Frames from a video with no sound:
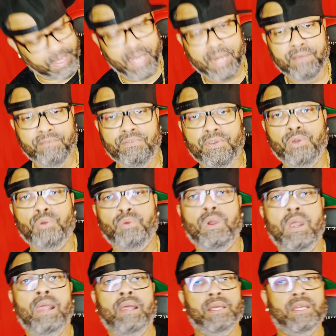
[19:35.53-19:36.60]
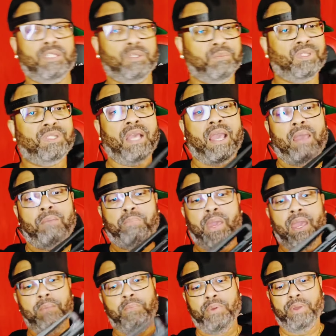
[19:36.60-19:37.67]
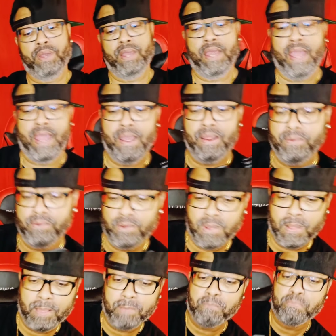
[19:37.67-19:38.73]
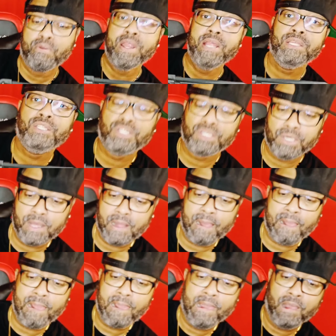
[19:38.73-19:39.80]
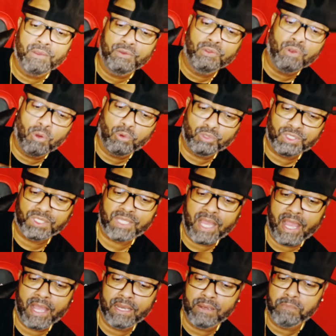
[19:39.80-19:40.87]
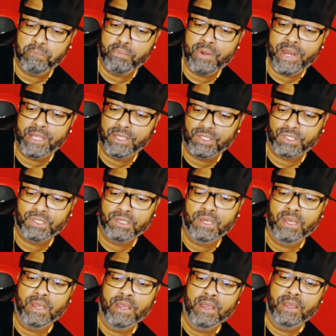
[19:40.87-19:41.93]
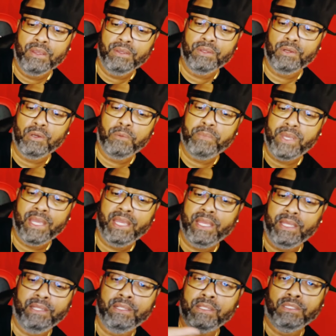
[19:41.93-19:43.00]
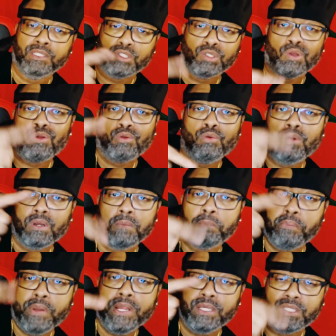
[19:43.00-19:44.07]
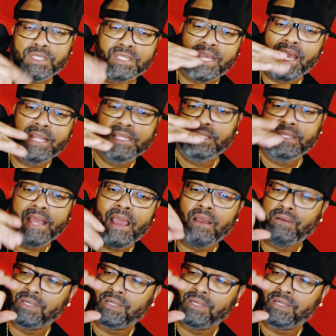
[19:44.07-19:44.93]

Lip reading: that if you get some sandpaper and breach, sand the breach, the circle of the breach, sand it down,